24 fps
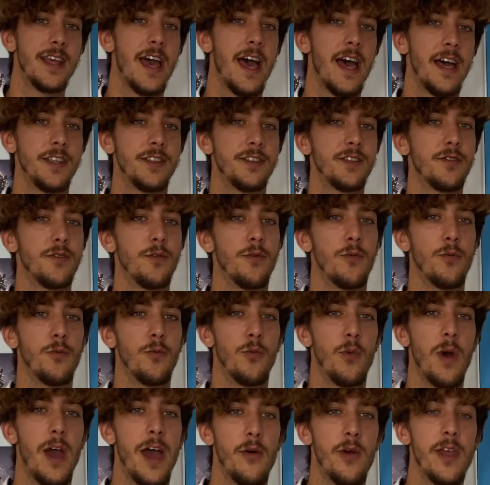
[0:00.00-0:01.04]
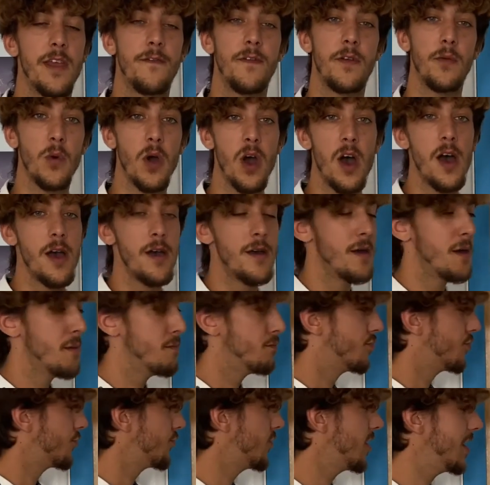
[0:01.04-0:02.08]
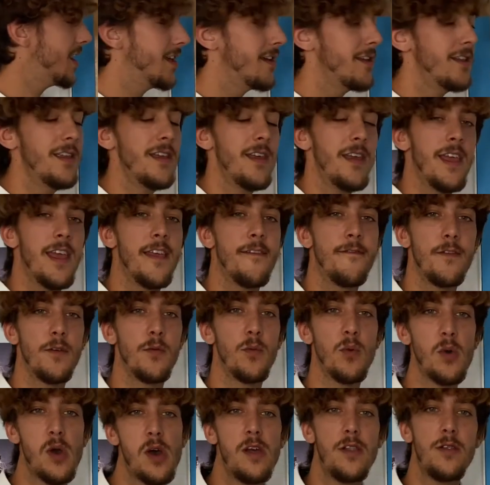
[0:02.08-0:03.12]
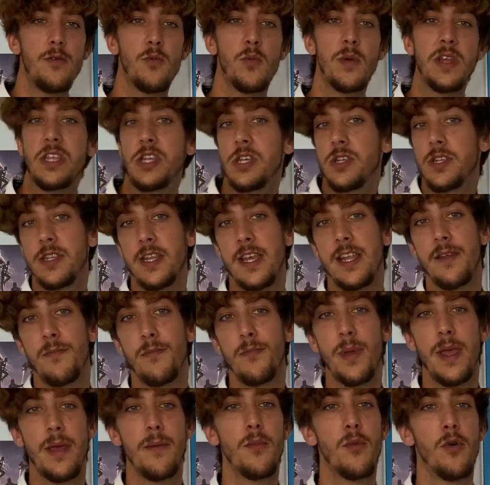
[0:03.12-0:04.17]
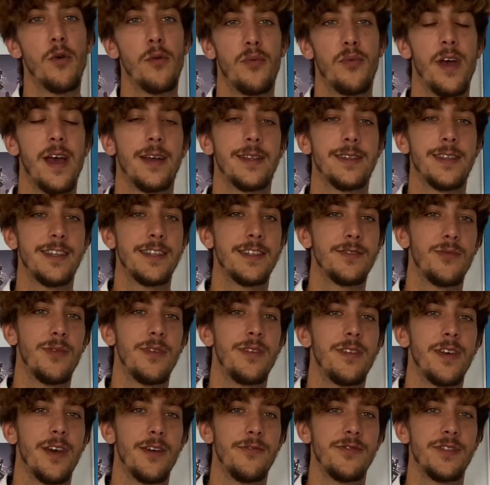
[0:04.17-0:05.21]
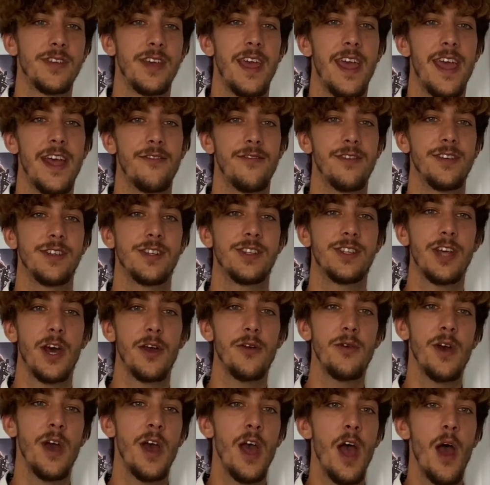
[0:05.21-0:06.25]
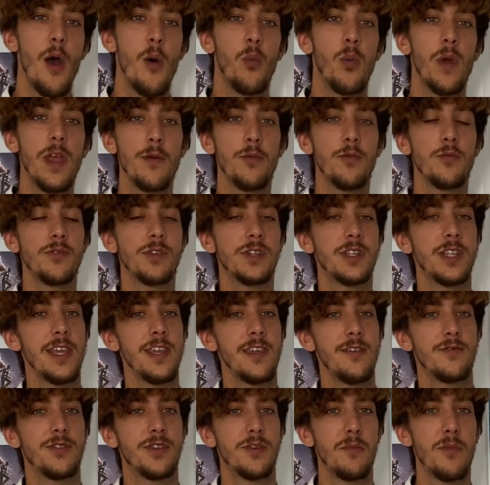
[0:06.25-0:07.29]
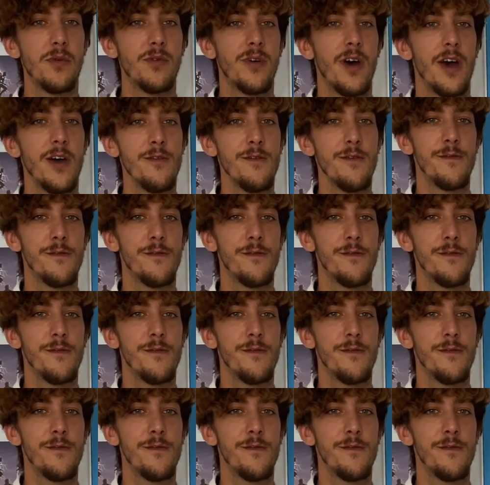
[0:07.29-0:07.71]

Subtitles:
as well? If you were, brilliant. If you weren't, we just need a bit more practice with those areas. So we will see you tomorrow